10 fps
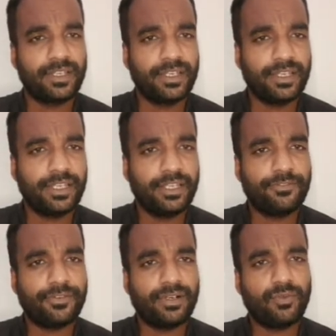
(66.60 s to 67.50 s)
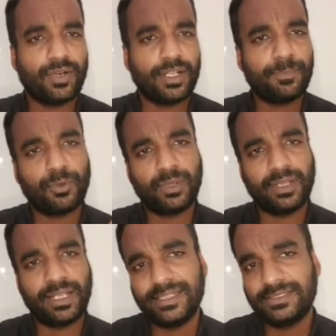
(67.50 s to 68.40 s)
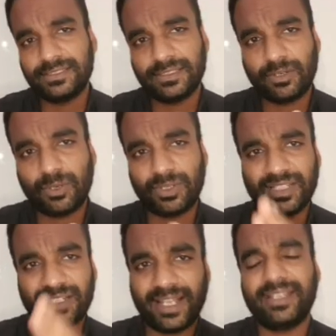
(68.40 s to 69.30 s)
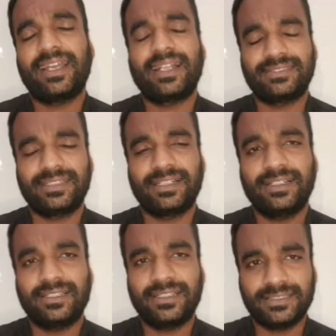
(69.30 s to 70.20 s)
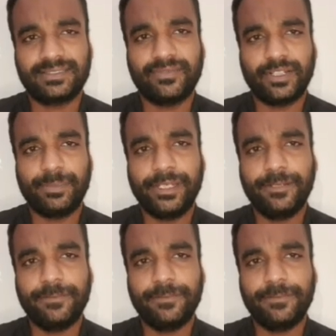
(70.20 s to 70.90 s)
if one pole lies on the right hand side, the system will be,